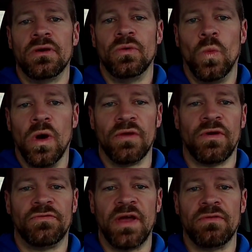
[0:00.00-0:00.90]
one of
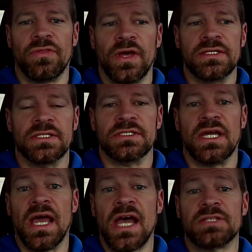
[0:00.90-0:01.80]
our favorite things is
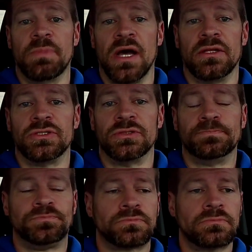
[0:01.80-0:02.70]
the gas mileage.
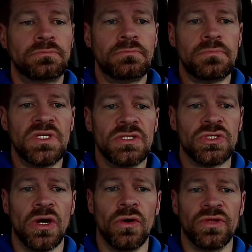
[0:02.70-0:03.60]

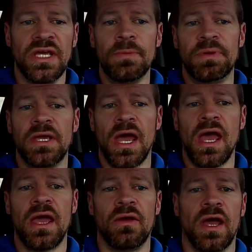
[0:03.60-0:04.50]
So the
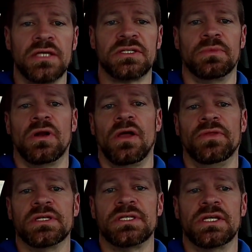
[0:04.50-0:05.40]
EPA estimate on
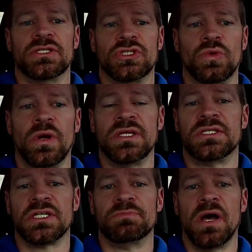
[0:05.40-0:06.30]
this is
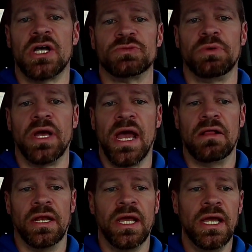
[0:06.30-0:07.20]
26 miles per
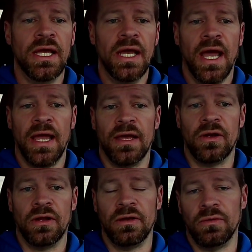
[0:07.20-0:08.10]
gallon,
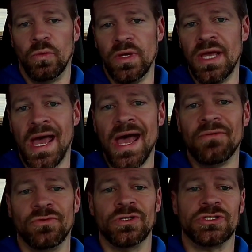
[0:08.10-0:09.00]
and we
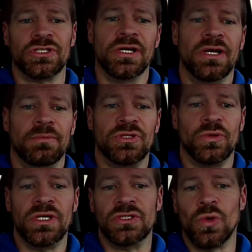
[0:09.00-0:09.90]
average
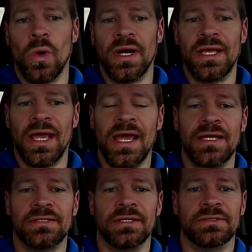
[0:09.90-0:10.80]
between
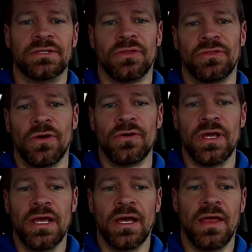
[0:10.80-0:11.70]
28 to
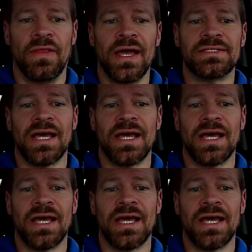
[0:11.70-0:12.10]
30, and that's